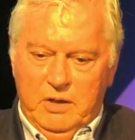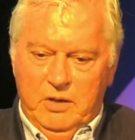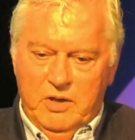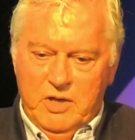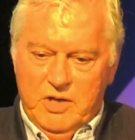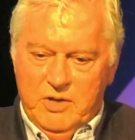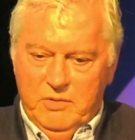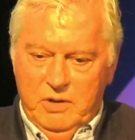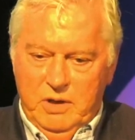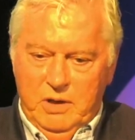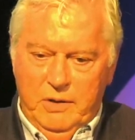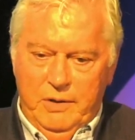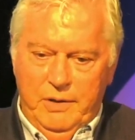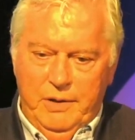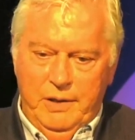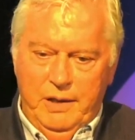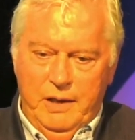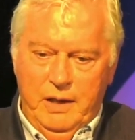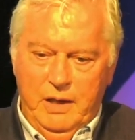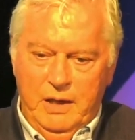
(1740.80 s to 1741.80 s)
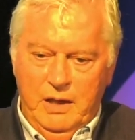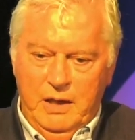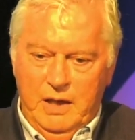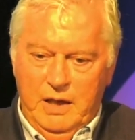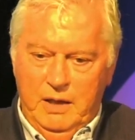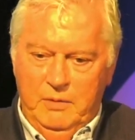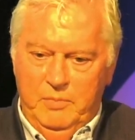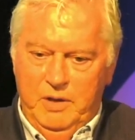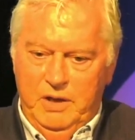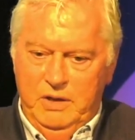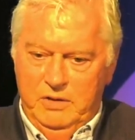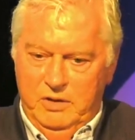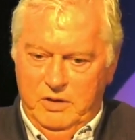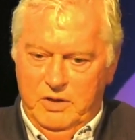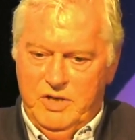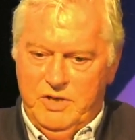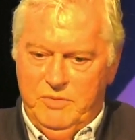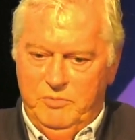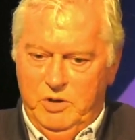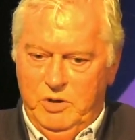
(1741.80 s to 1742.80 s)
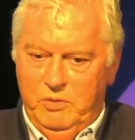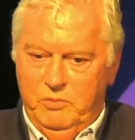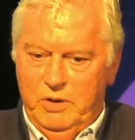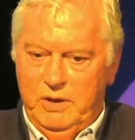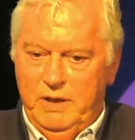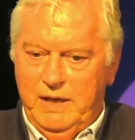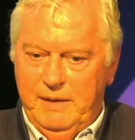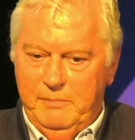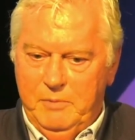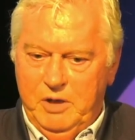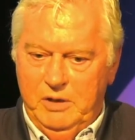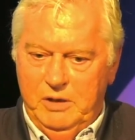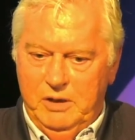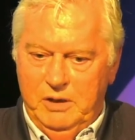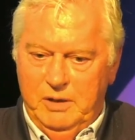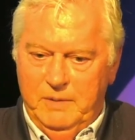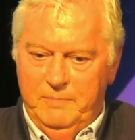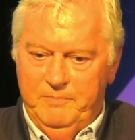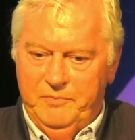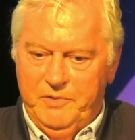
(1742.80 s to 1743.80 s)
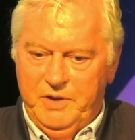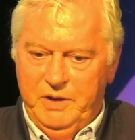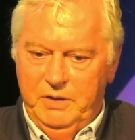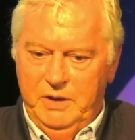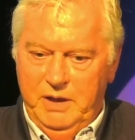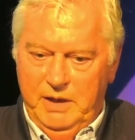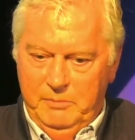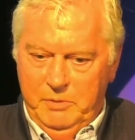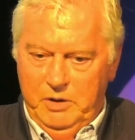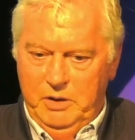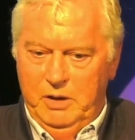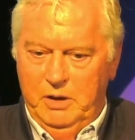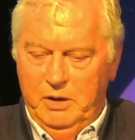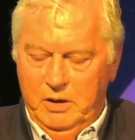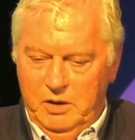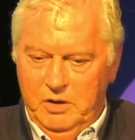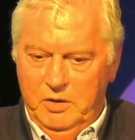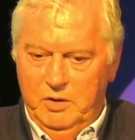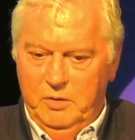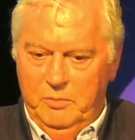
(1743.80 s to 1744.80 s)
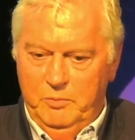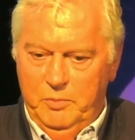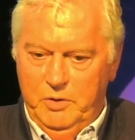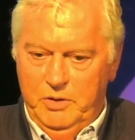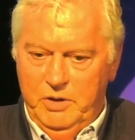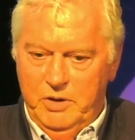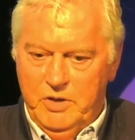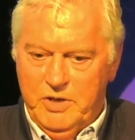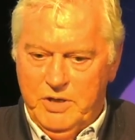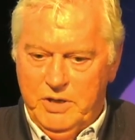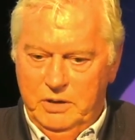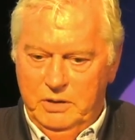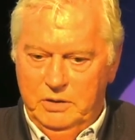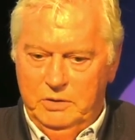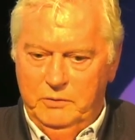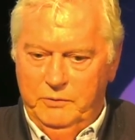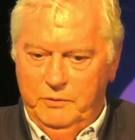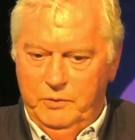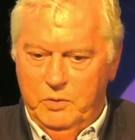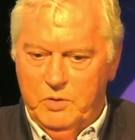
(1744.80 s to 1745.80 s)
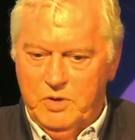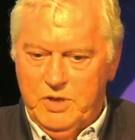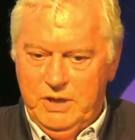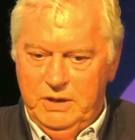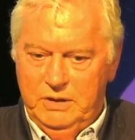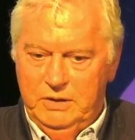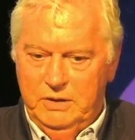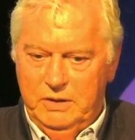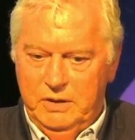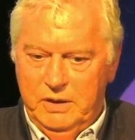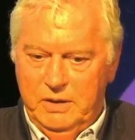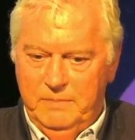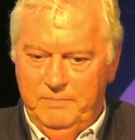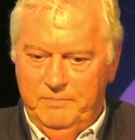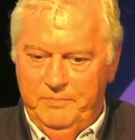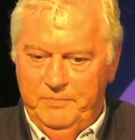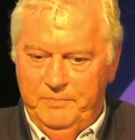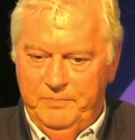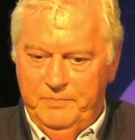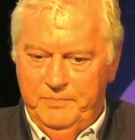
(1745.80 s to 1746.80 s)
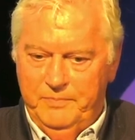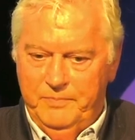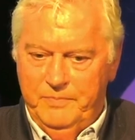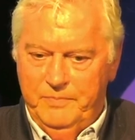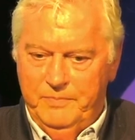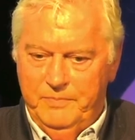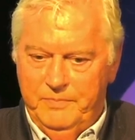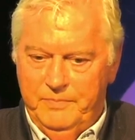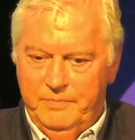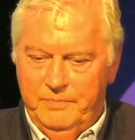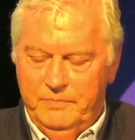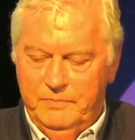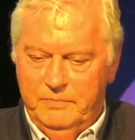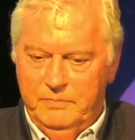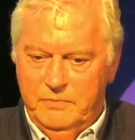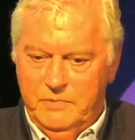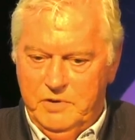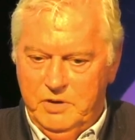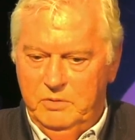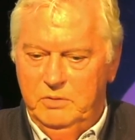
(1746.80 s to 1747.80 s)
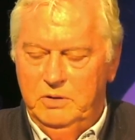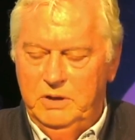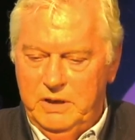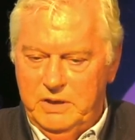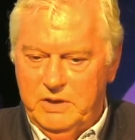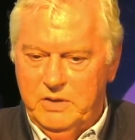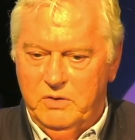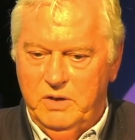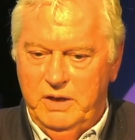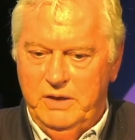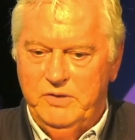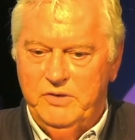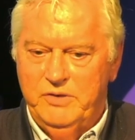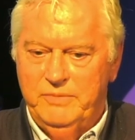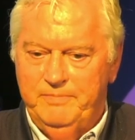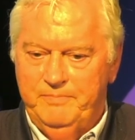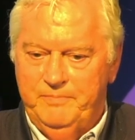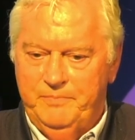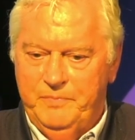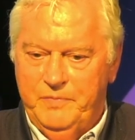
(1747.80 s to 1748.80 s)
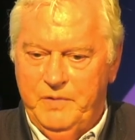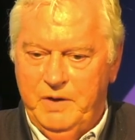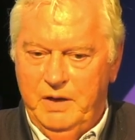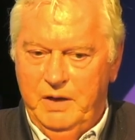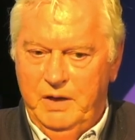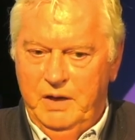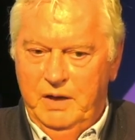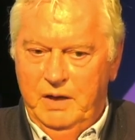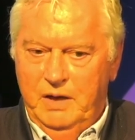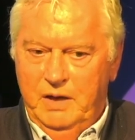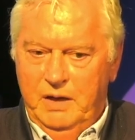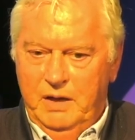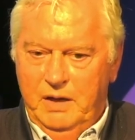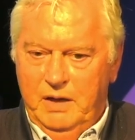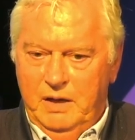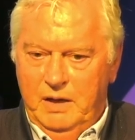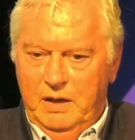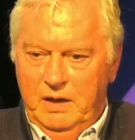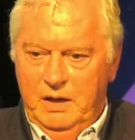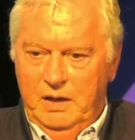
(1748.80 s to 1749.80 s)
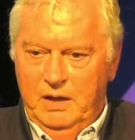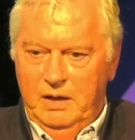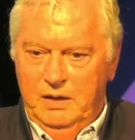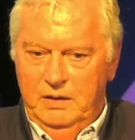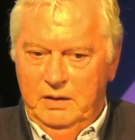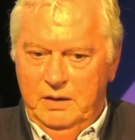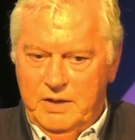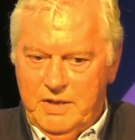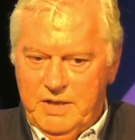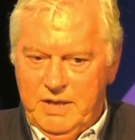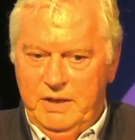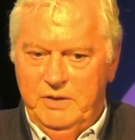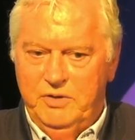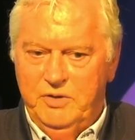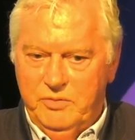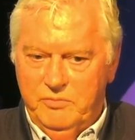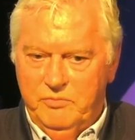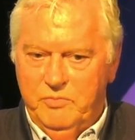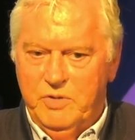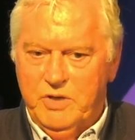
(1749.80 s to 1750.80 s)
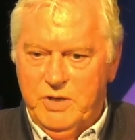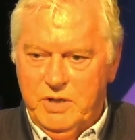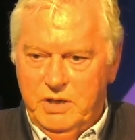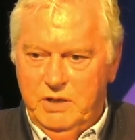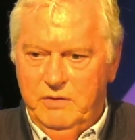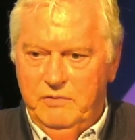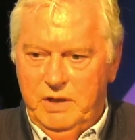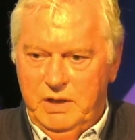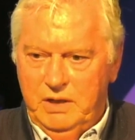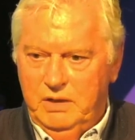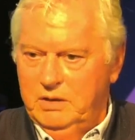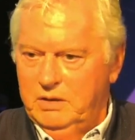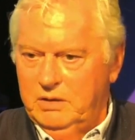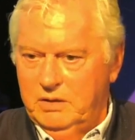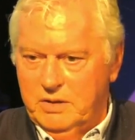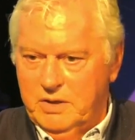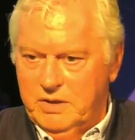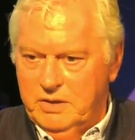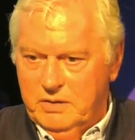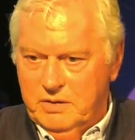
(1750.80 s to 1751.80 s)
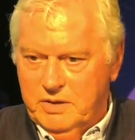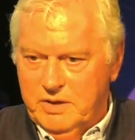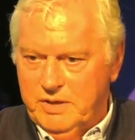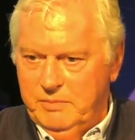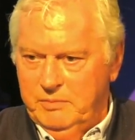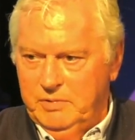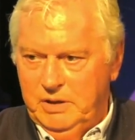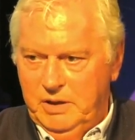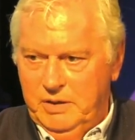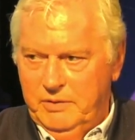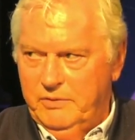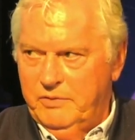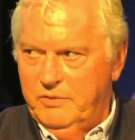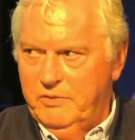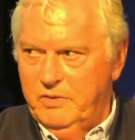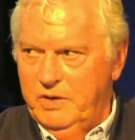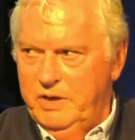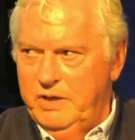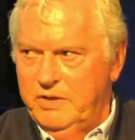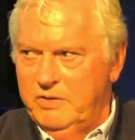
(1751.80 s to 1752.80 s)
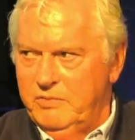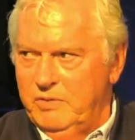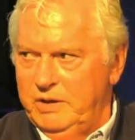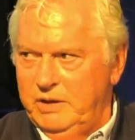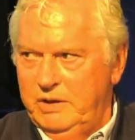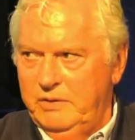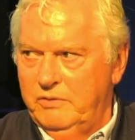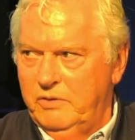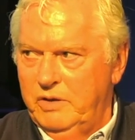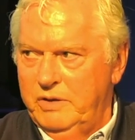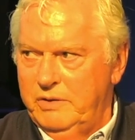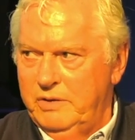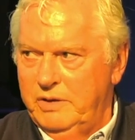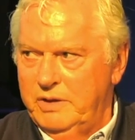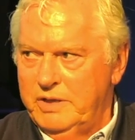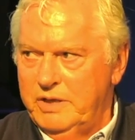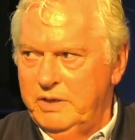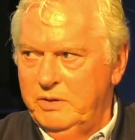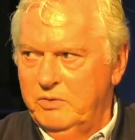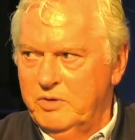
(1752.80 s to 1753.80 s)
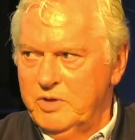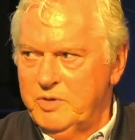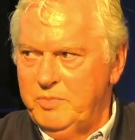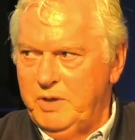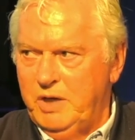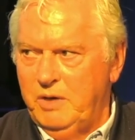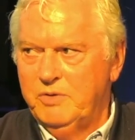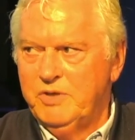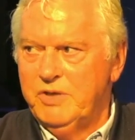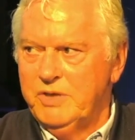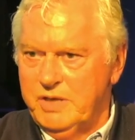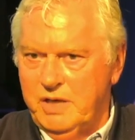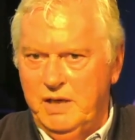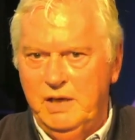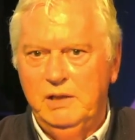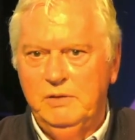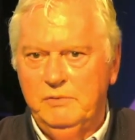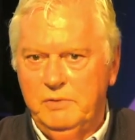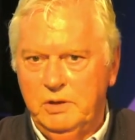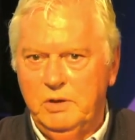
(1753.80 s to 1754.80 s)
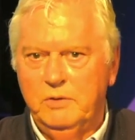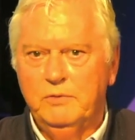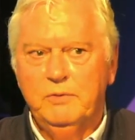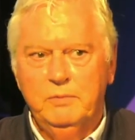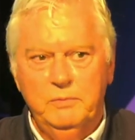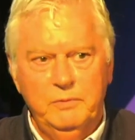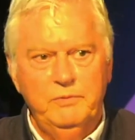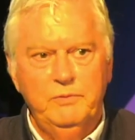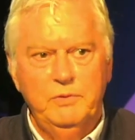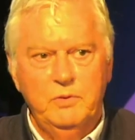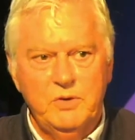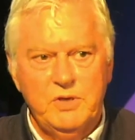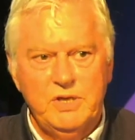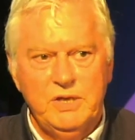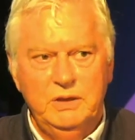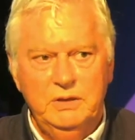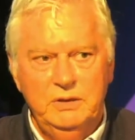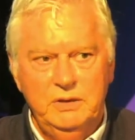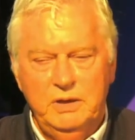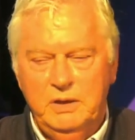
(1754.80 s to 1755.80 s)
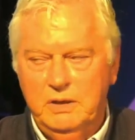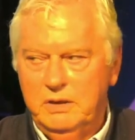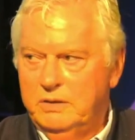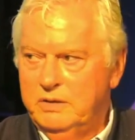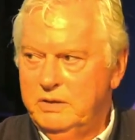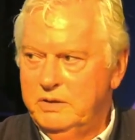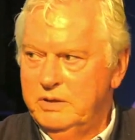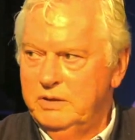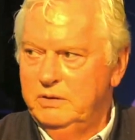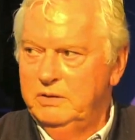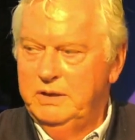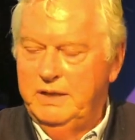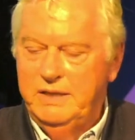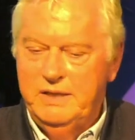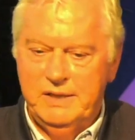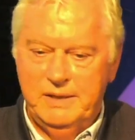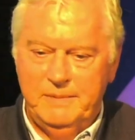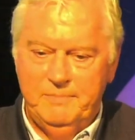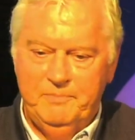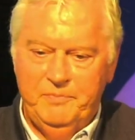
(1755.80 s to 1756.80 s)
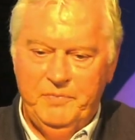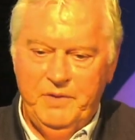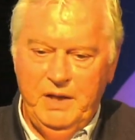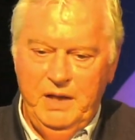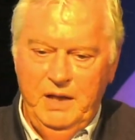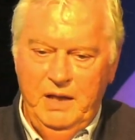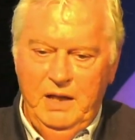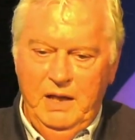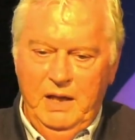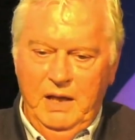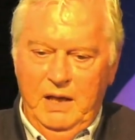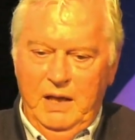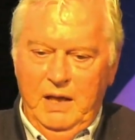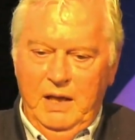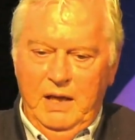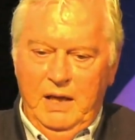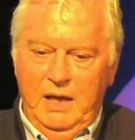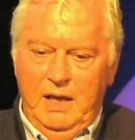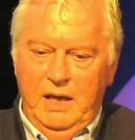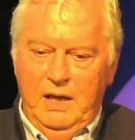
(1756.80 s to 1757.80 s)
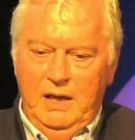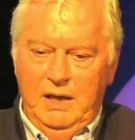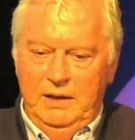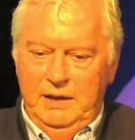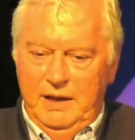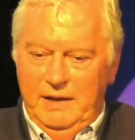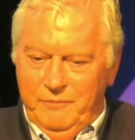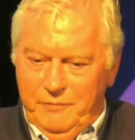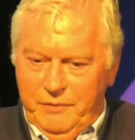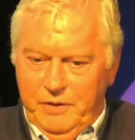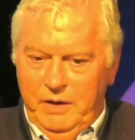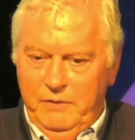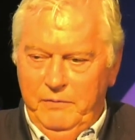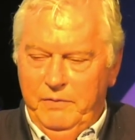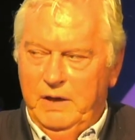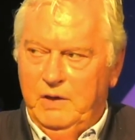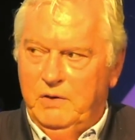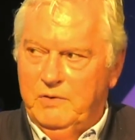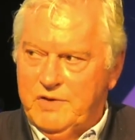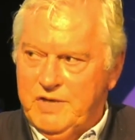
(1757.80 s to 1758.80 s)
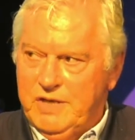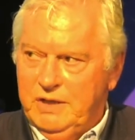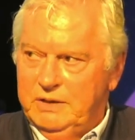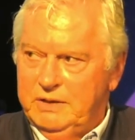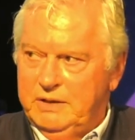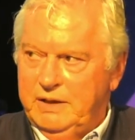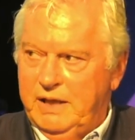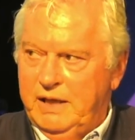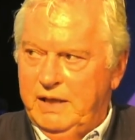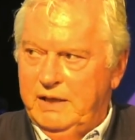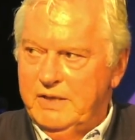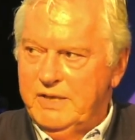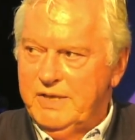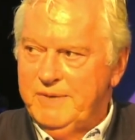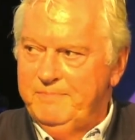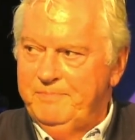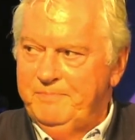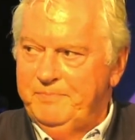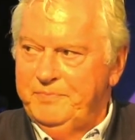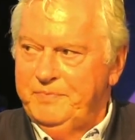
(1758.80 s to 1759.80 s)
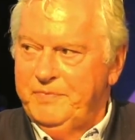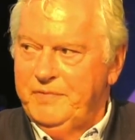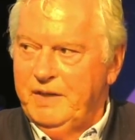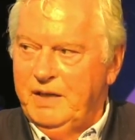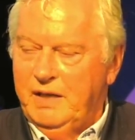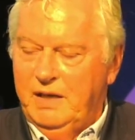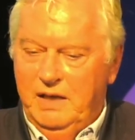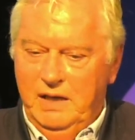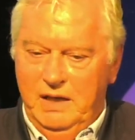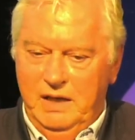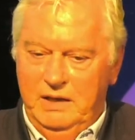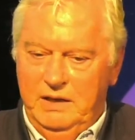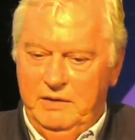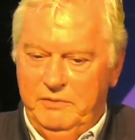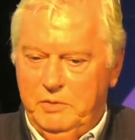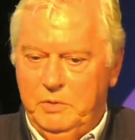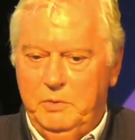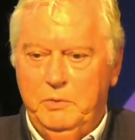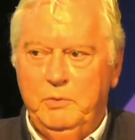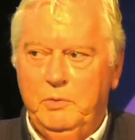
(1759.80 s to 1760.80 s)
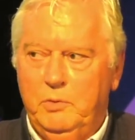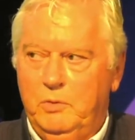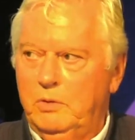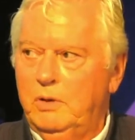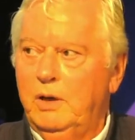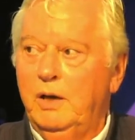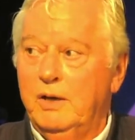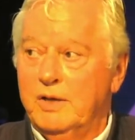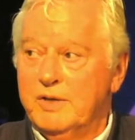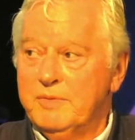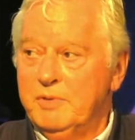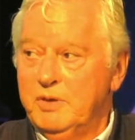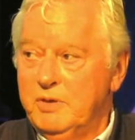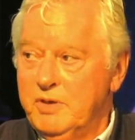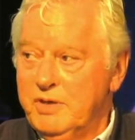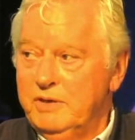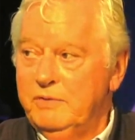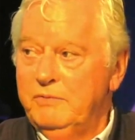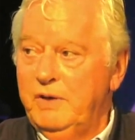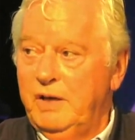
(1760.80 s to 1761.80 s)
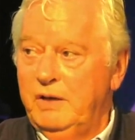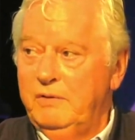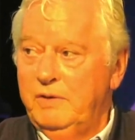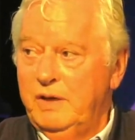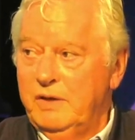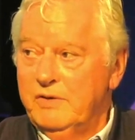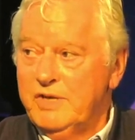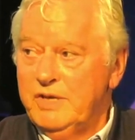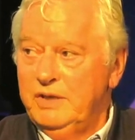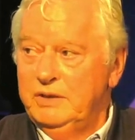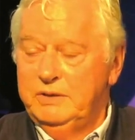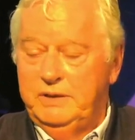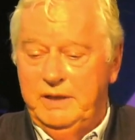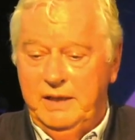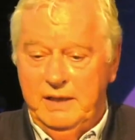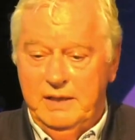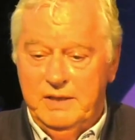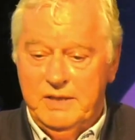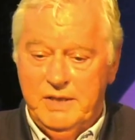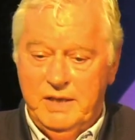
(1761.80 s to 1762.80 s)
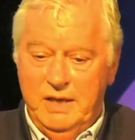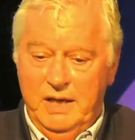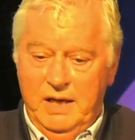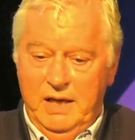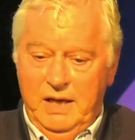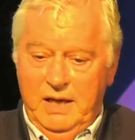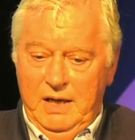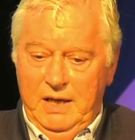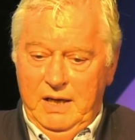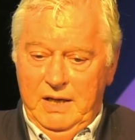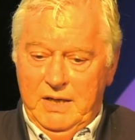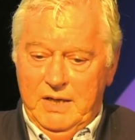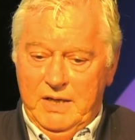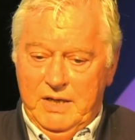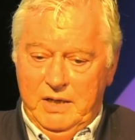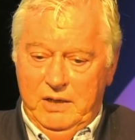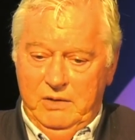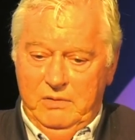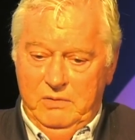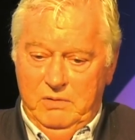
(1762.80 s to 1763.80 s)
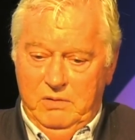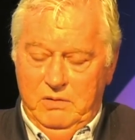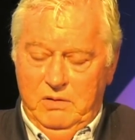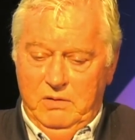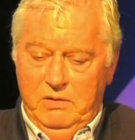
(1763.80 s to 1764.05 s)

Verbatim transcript: Cosworth had been doing some work with Yamaha, and Yamaha produced a little four cylinder, two litre engine. Uh, and this engine was giving something like 320, 330 horsepower, which is a hell of a lot from a four cylinder two litre. And it had five valve cylinder heads. And everyone thought oh, ah, that's because of the five valve cylinder heads. So